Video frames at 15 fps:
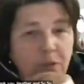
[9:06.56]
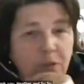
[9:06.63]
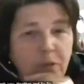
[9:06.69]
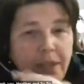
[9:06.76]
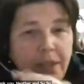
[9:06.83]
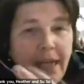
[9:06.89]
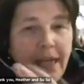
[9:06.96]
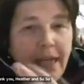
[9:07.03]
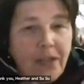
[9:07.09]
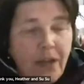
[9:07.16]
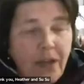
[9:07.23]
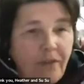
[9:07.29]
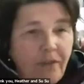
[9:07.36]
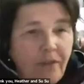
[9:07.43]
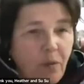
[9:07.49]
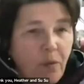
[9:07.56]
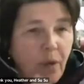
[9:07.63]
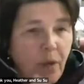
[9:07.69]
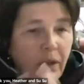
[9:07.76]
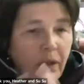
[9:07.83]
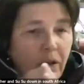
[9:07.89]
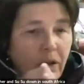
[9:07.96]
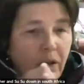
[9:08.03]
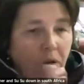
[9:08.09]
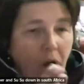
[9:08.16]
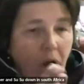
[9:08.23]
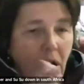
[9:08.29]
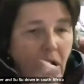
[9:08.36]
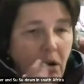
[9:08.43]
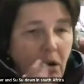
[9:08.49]
to say to everyone, you
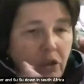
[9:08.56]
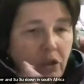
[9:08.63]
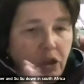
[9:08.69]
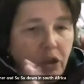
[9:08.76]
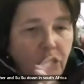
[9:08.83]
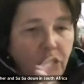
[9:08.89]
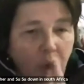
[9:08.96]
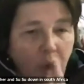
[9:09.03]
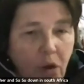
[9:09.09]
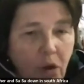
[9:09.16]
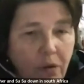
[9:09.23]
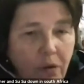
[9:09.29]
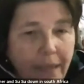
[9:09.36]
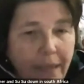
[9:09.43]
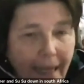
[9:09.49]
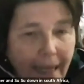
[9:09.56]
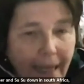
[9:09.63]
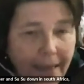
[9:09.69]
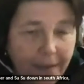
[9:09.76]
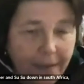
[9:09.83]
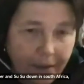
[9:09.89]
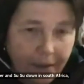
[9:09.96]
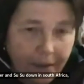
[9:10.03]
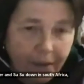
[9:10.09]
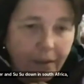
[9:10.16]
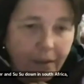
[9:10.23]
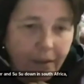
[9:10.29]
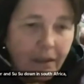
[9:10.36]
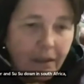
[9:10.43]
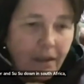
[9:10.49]
are so talented.
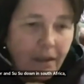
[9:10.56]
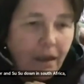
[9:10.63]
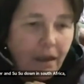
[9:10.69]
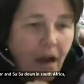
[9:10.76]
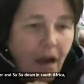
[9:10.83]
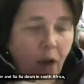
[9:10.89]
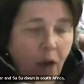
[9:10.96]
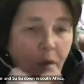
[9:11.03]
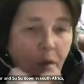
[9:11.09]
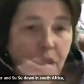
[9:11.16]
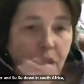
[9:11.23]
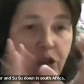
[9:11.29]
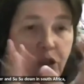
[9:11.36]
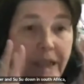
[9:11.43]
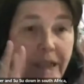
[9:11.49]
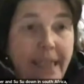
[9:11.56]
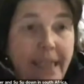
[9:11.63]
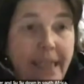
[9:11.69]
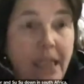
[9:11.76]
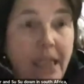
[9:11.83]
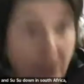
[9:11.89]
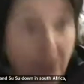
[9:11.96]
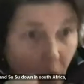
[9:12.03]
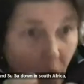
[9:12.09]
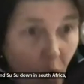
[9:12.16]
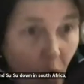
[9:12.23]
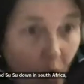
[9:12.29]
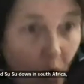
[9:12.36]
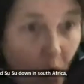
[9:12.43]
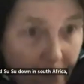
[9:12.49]
I want to steal
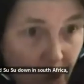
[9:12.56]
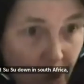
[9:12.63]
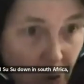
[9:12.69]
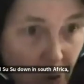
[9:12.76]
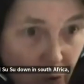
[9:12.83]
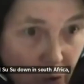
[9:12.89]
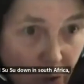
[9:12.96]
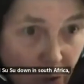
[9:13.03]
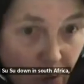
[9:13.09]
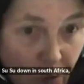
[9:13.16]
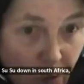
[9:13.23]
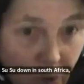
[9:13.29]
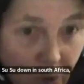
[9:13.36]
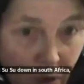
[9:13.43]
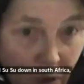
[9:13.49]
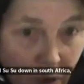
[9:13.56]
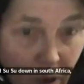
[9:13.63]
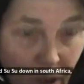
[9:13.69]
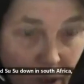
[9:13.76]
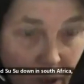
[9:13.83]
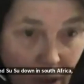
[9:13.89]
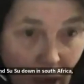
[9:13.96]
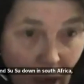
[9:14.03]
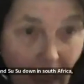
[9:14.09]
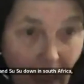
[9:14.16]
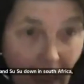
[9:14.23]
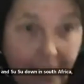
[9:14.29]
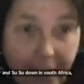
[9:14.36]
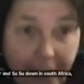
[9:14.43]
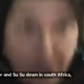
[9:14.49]
all of you
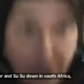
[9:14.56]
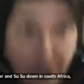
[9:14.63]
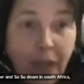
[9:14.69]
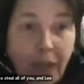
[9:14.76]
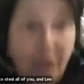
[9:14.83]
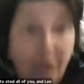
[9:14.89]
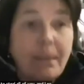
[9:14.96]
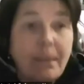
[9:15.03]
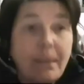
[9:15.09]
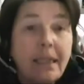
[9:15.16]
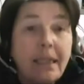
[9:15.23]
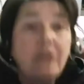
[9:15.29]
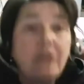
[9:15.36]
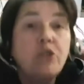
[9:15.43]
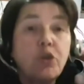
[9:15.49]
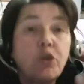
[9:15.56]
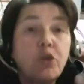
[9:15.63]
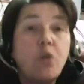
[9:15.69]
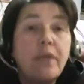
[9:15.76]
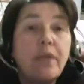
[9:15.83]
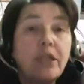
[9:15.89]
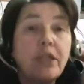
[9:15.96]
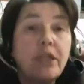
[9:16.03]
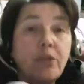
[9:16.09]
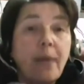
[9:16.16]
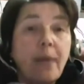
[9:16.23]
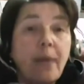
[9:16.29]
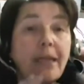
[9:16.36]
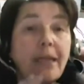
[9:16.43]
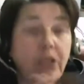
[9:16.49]
and let you come and tell stories to
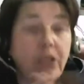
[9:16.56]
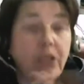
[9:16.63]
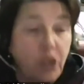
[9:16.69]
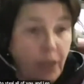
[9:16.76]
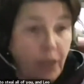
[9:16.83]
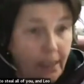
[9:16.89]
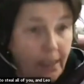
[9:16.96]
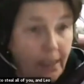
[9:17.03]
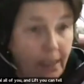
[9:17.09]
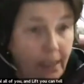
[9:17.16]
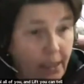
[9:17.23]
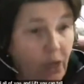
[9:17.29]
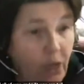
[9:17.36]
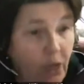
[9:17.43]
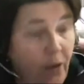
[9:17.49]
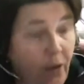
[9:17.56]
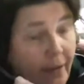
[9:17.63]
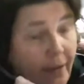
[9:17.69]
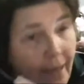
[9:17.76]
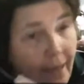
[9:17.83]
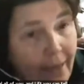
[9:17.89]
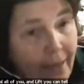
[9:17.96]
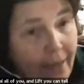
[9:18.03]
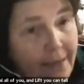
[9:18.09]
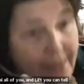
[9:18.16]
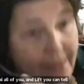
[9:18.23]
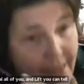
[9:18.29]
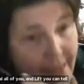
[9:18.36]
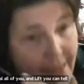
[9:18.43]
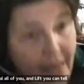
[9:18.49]
my students so that they can
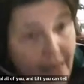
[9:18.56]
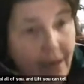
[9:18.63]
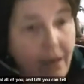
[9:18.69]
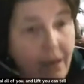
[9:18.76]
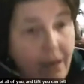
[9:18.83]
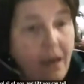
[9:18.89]
see